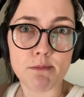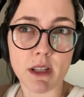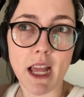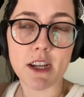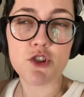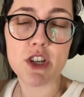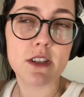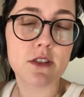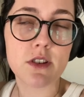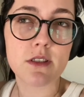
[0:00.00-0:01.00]
But like,
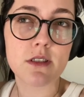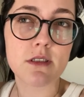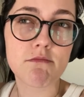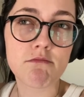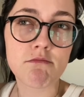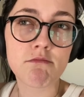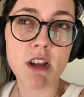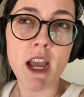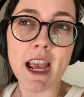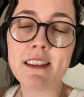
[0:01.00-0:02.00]
she's just,
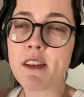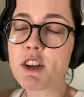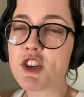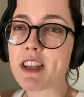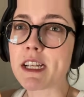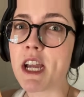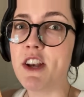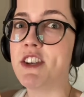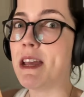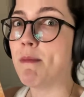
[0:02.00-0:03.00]
it's not that she's like
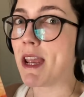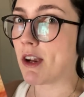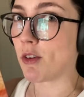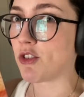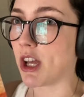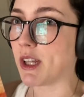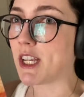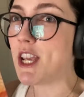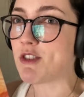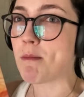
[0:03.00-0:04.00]
condemning her son, like
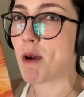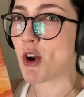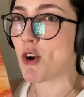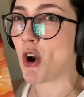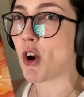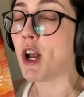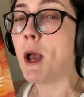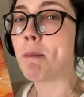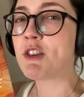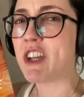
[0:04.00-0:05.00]
he's a murderer,
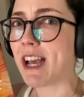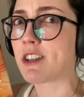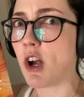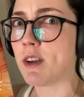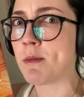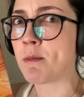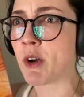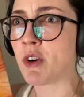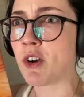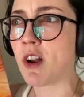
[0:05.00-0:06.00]
but she has called him a
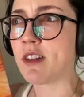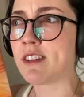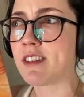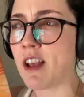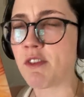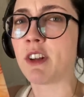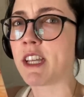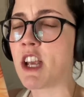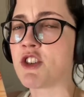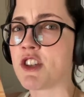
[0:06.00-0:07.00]
murderer on several
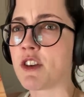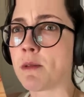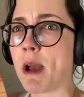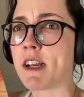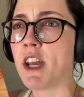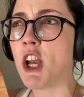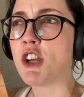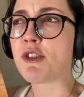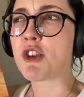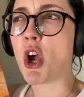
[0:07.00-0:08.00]
occasions in her mind.
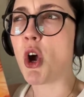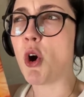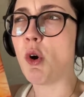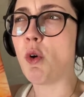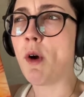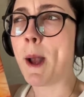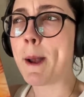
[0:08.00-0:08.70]
So